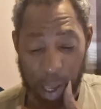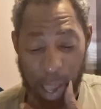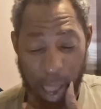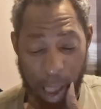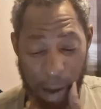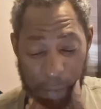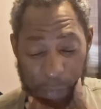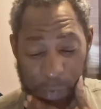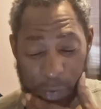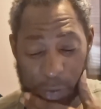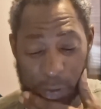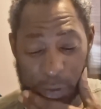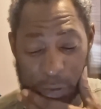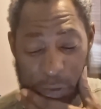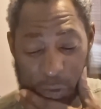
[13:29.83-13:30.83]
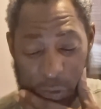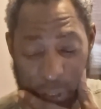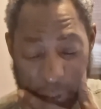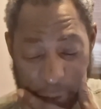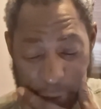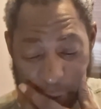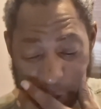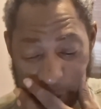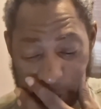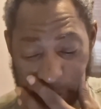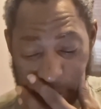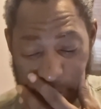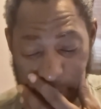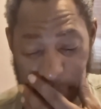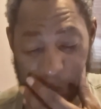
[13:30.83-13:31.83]
after the shekel
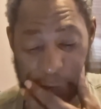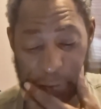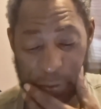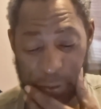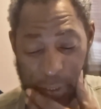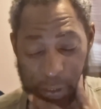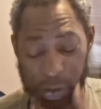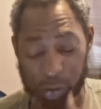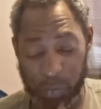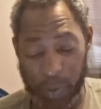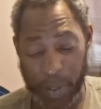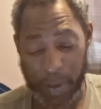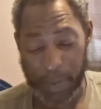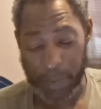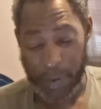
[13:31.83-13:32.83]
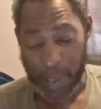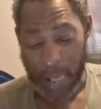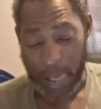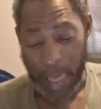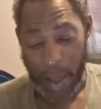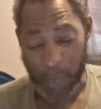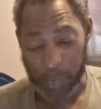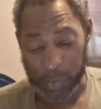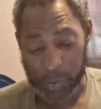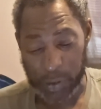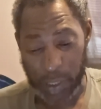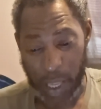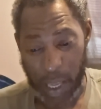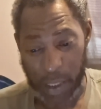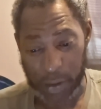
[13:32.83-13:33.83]
of the sanctuary. That was a
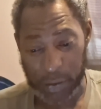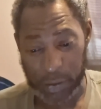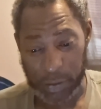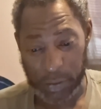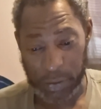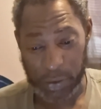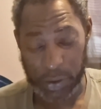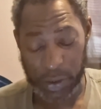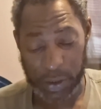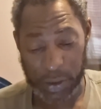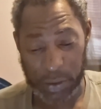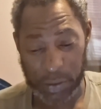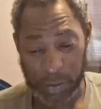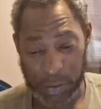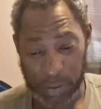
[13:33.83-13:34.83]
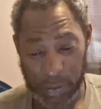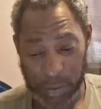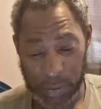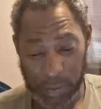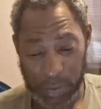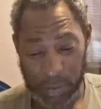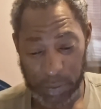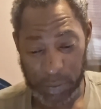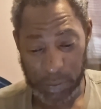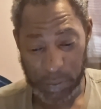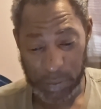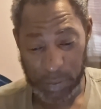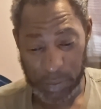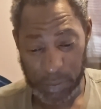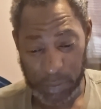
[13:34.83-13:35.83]
lot of shekels.
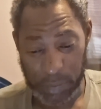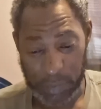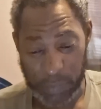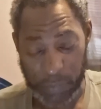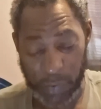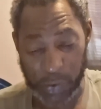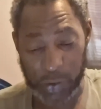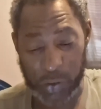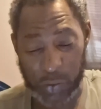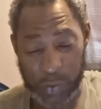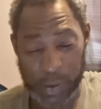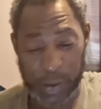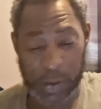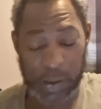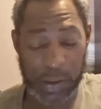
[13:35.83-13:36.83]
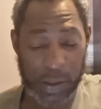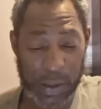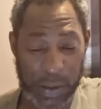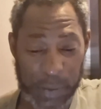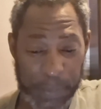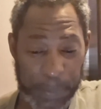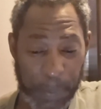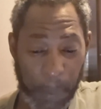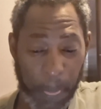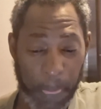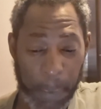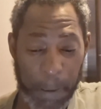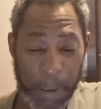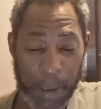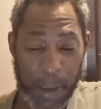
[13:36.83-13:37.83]
Verse 26,
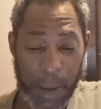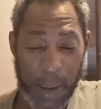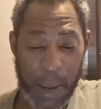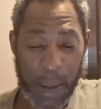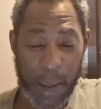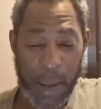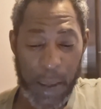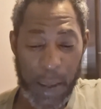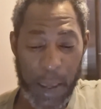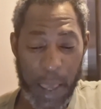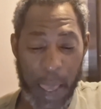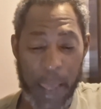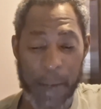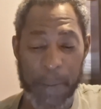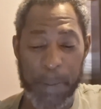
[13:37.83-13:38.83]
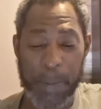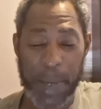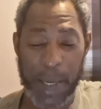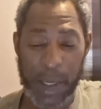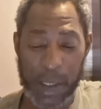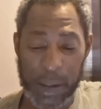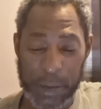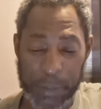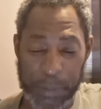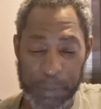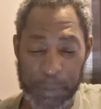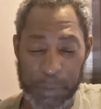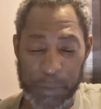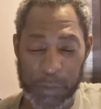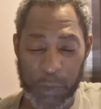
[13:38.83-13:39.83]
a beker
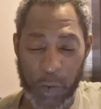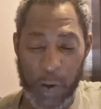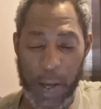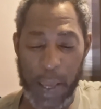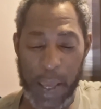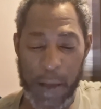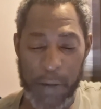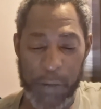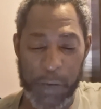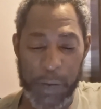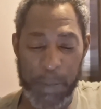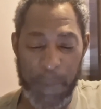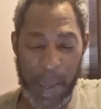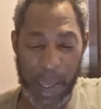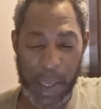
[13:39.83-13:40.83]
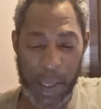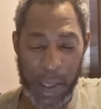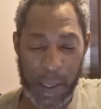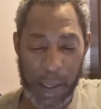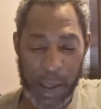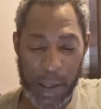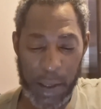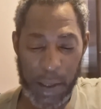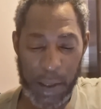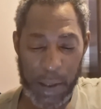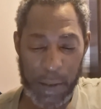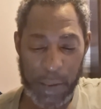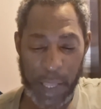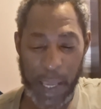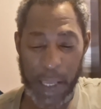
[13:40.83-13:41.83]
for every man
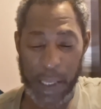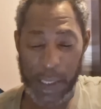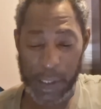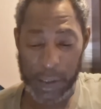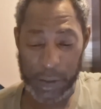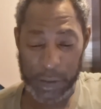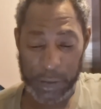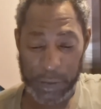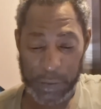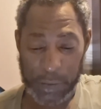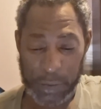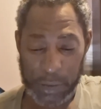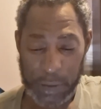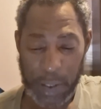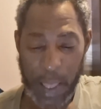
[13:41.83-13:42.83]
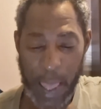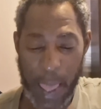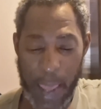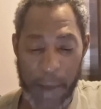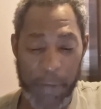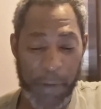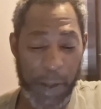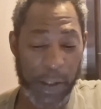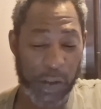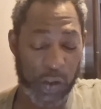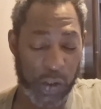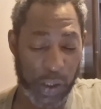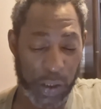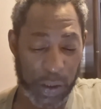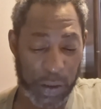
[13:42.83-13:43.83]
that is half a
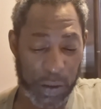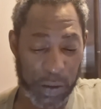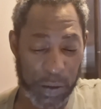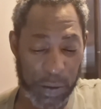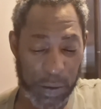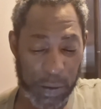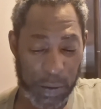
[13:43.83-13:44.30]
shekel,